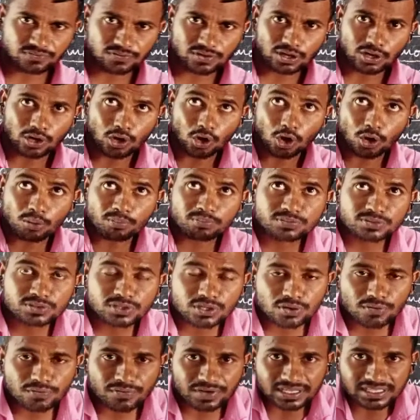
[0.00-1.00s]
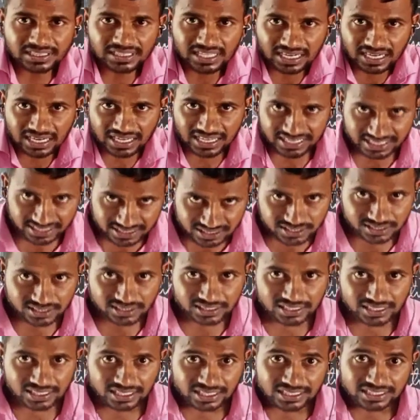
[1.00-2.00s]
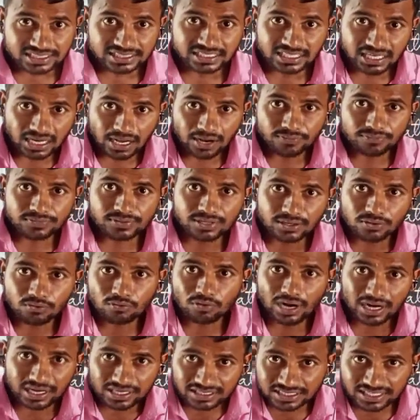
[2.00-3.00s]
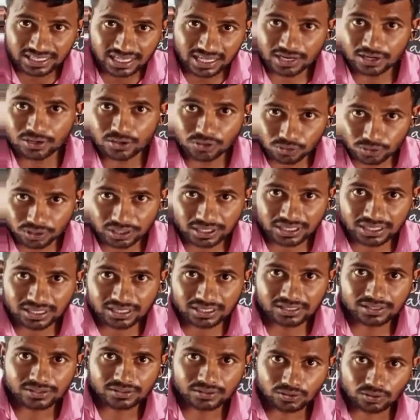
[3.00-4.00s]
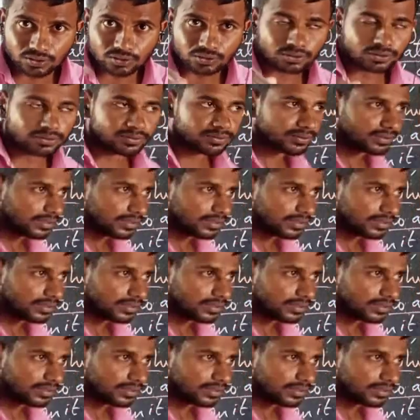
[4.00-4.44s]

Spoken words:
of all absorbing the light. That after what they are doing, look,